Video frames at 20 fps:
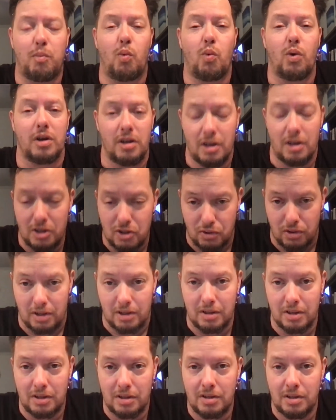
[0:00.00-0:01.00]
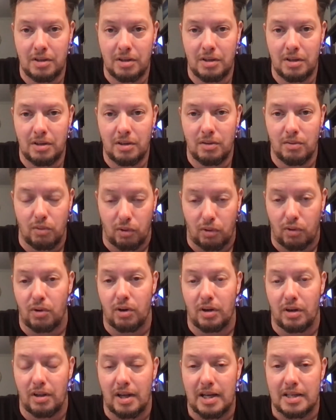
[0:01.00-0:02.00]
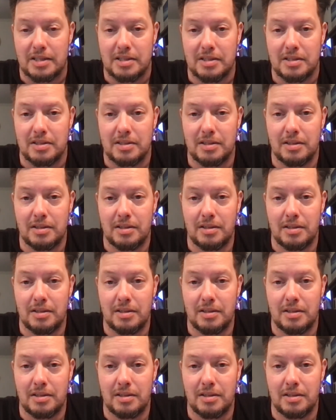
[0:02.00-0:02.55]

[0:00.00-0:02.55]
100 recruiting classes.